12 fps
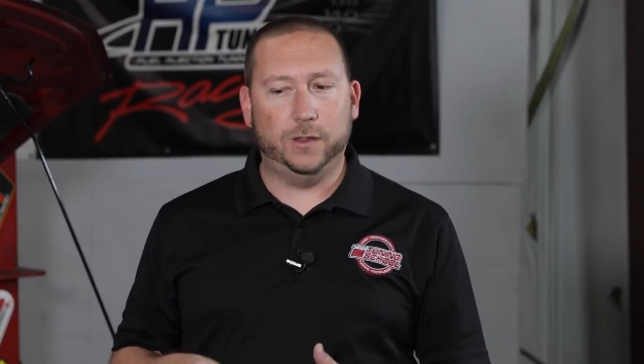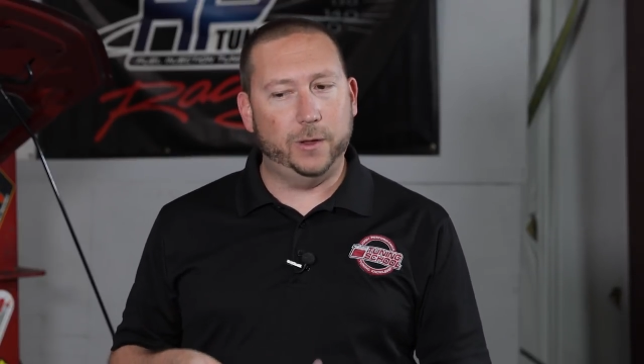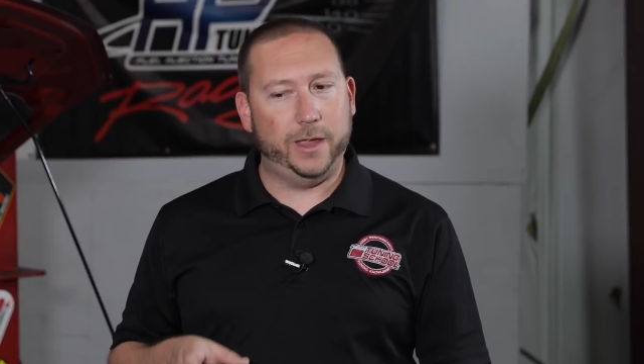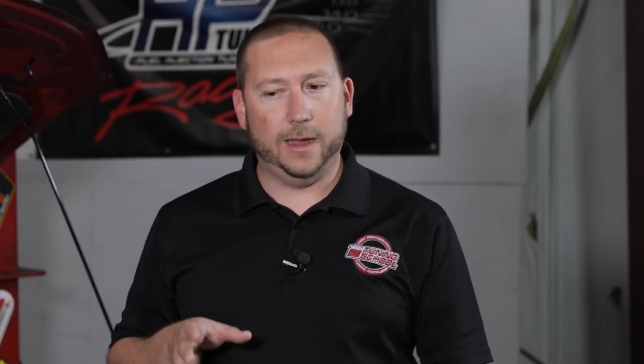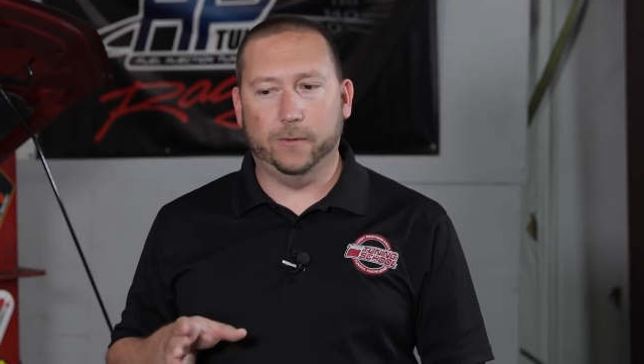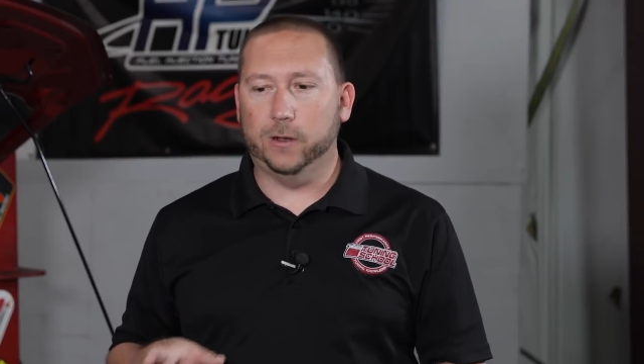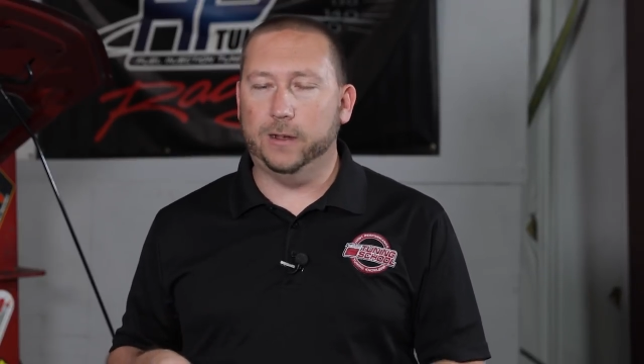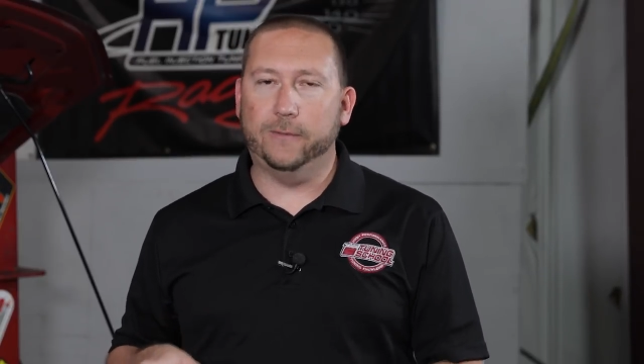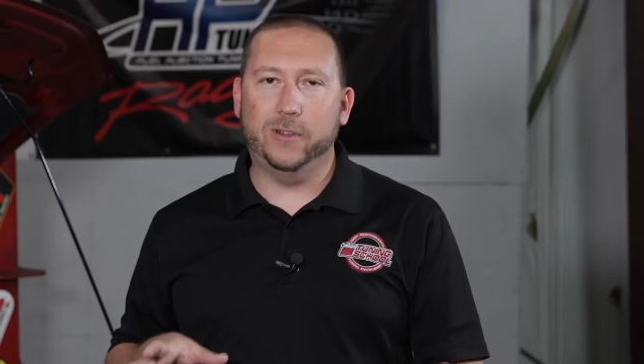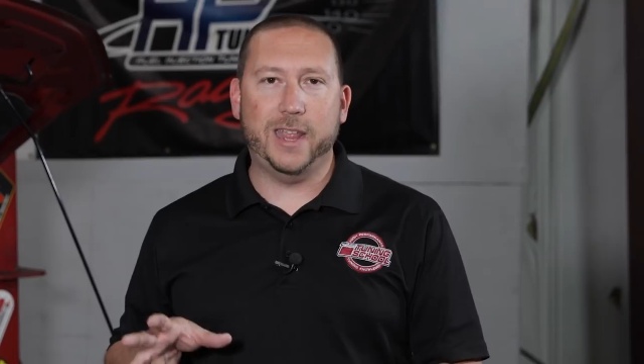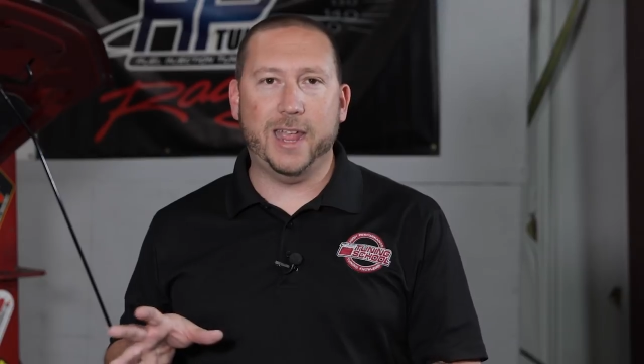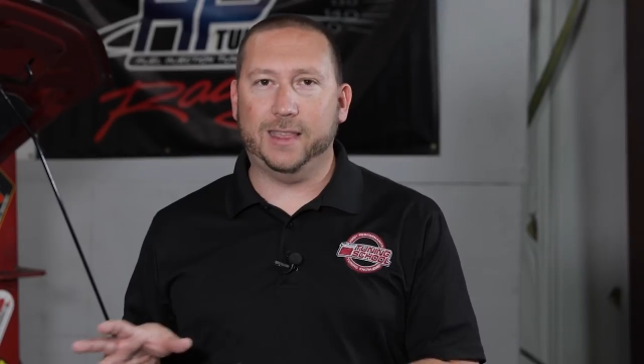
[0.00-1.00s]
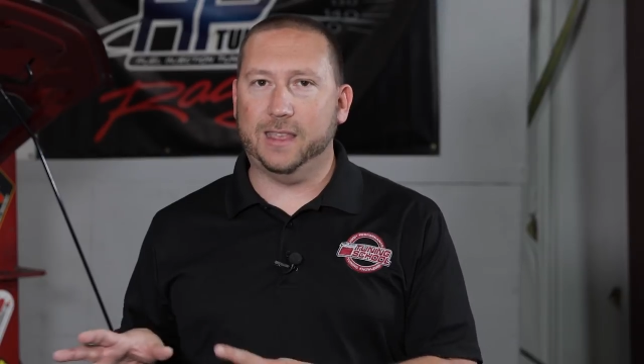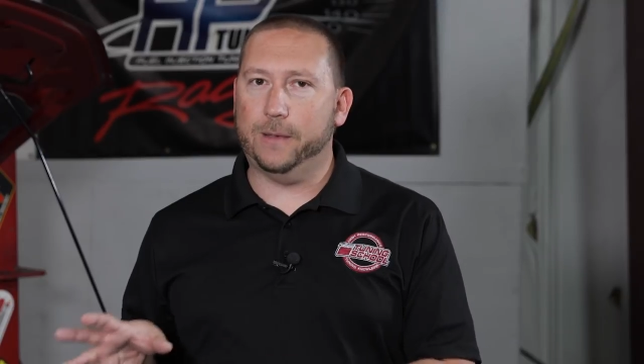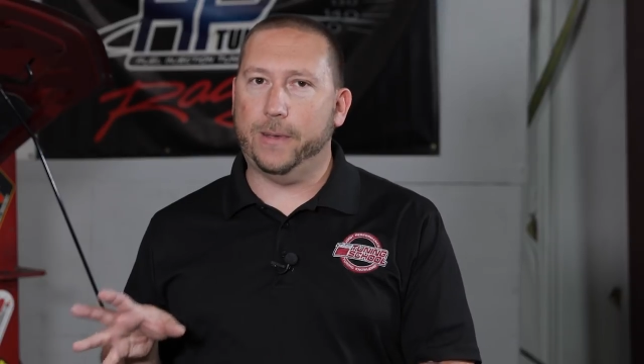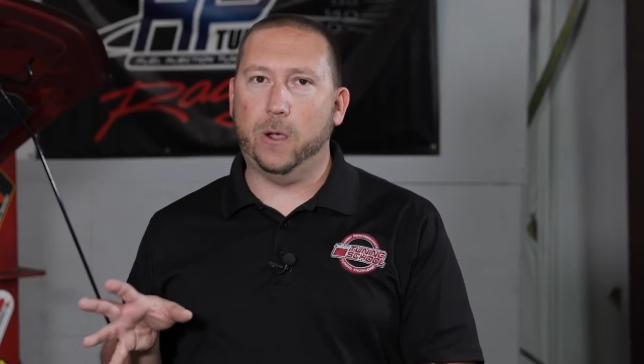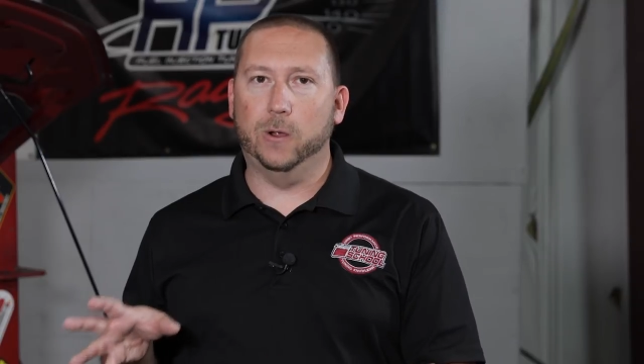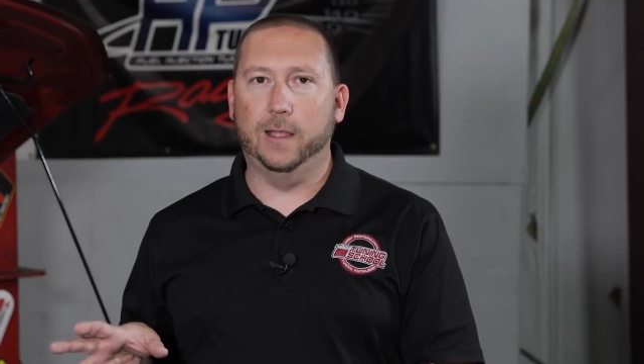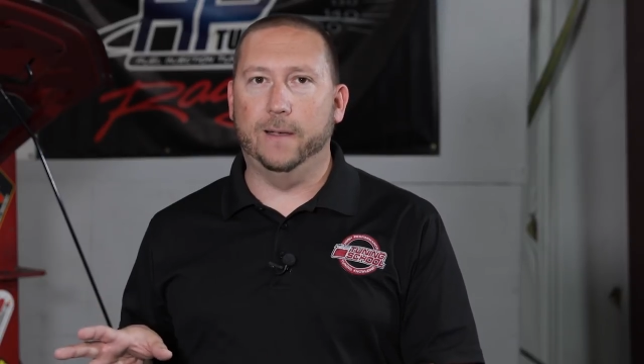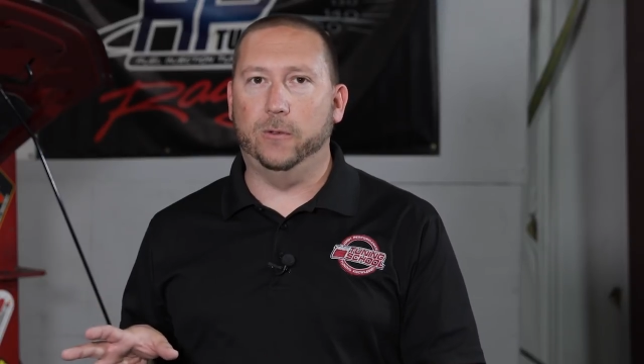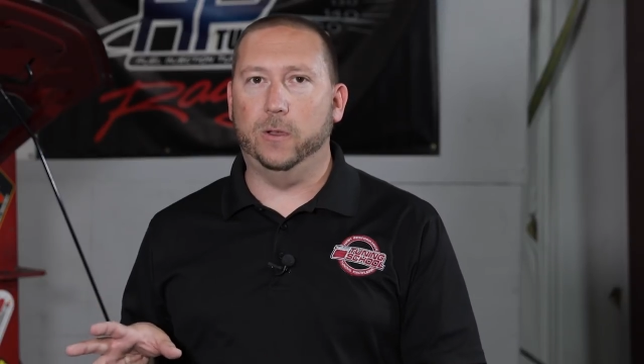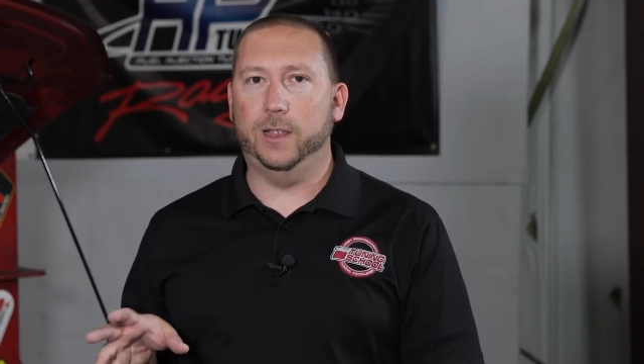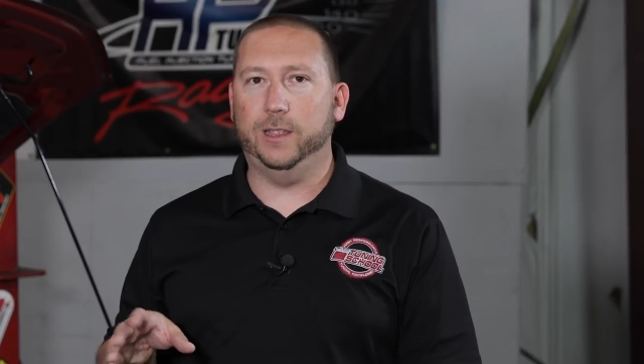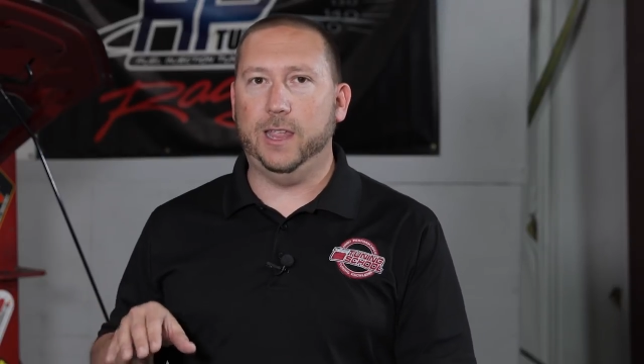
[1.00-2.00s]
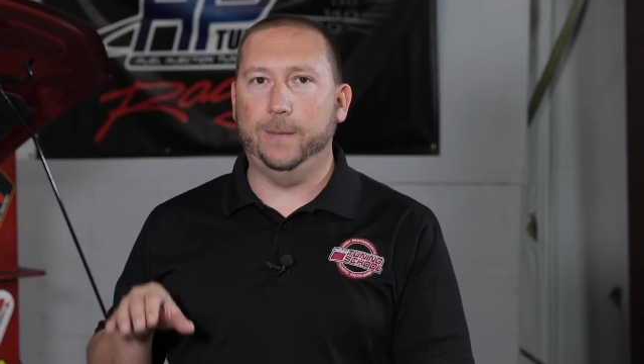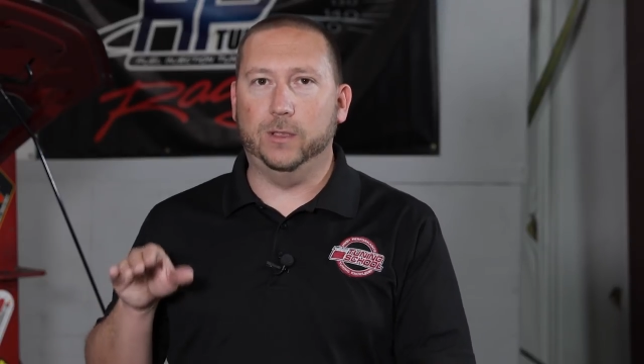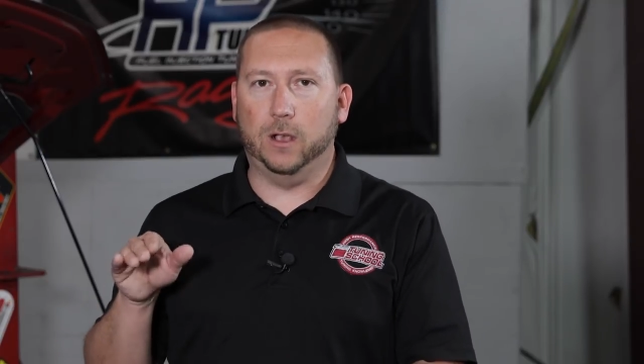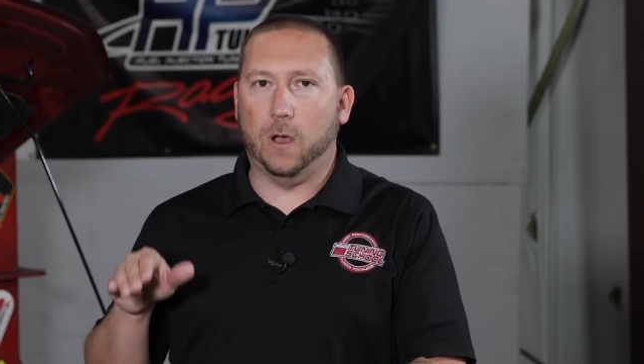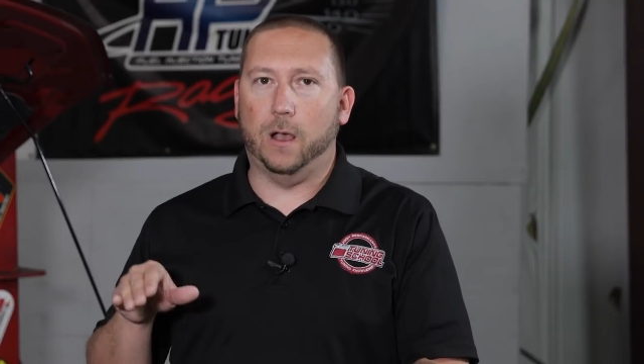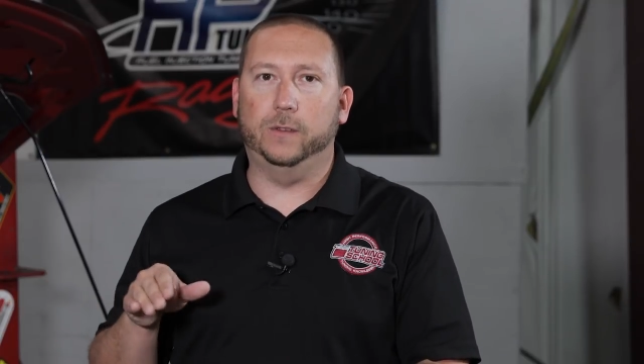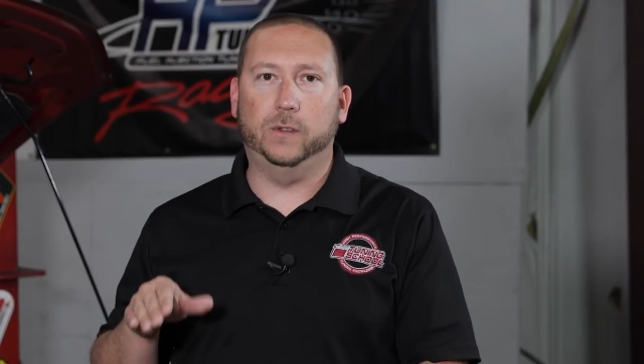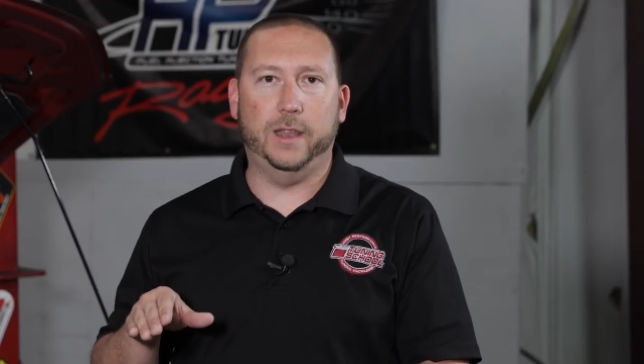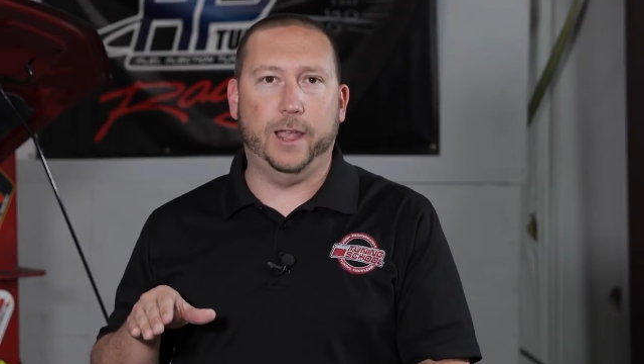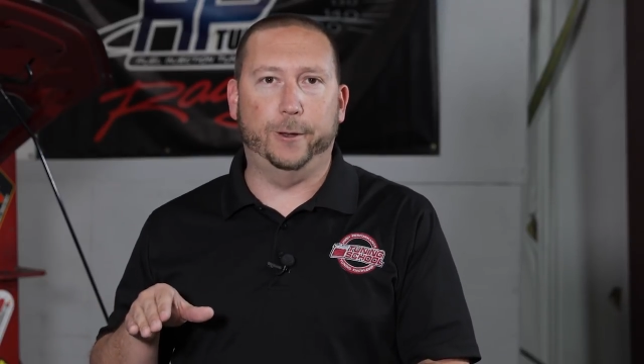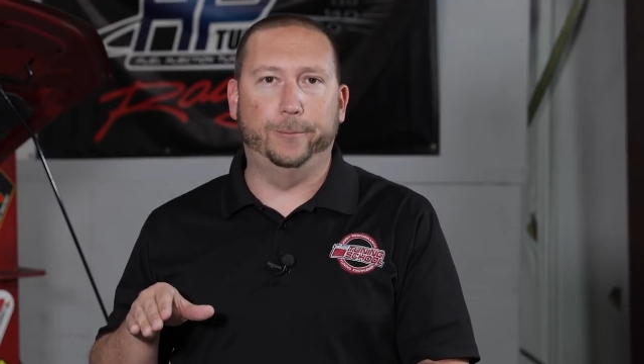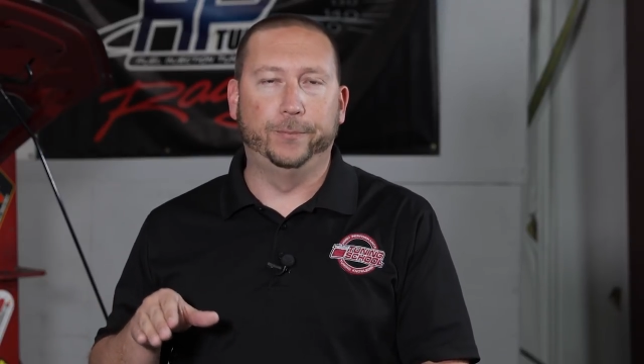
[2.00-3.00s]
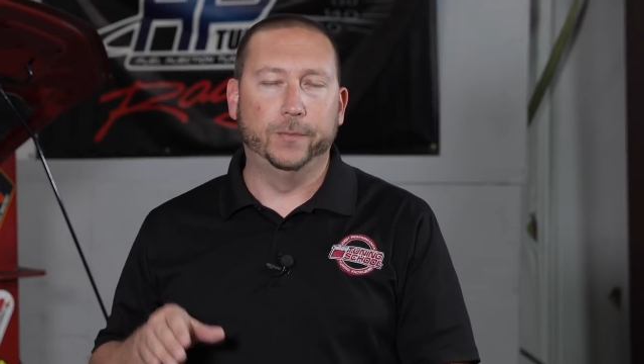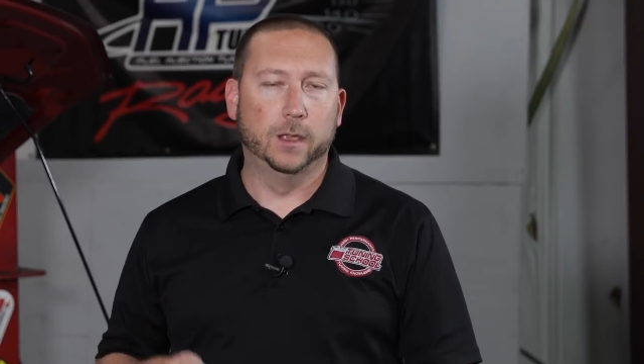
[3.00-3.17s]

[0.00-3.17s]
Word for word: you can't run it every day at that power level and keep the costs down.